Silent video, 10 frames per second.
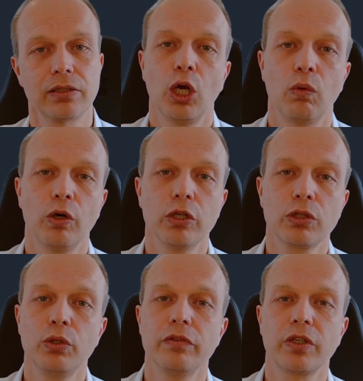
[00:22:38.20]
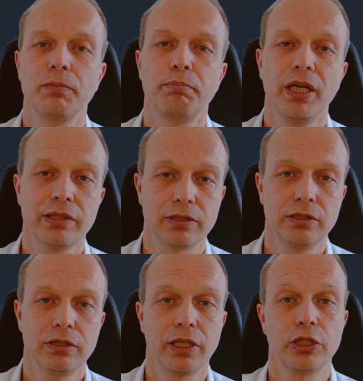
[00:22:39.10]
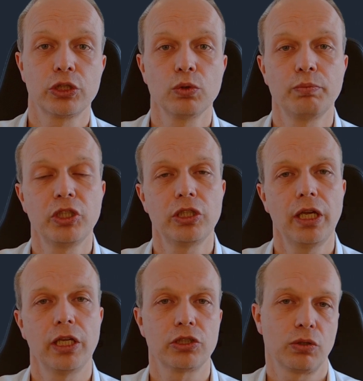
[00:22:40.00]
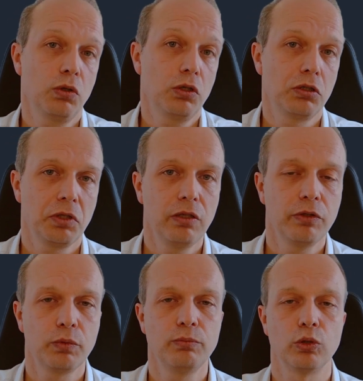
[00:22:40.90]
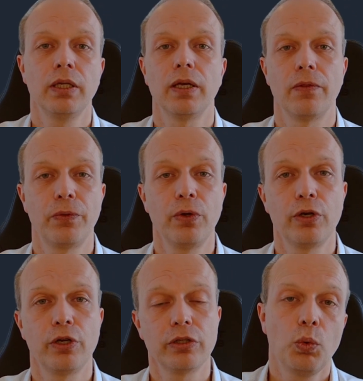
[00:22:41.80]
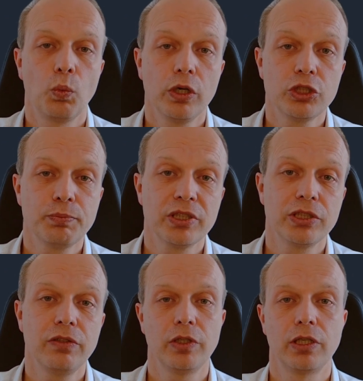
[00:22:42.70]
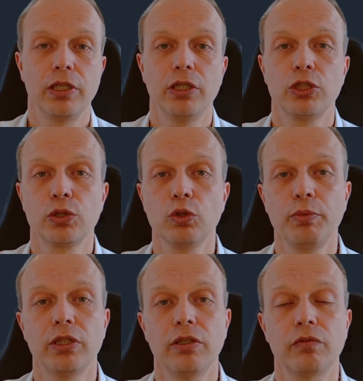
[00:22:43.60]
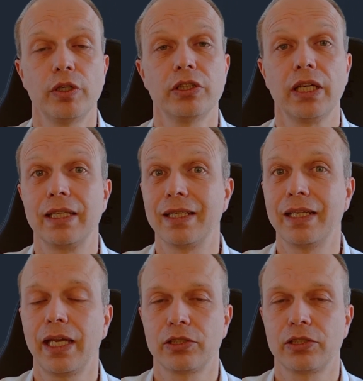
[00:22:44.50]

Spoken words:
what could have gone better and should be changed or even removed? And third, what specifically should be different in the next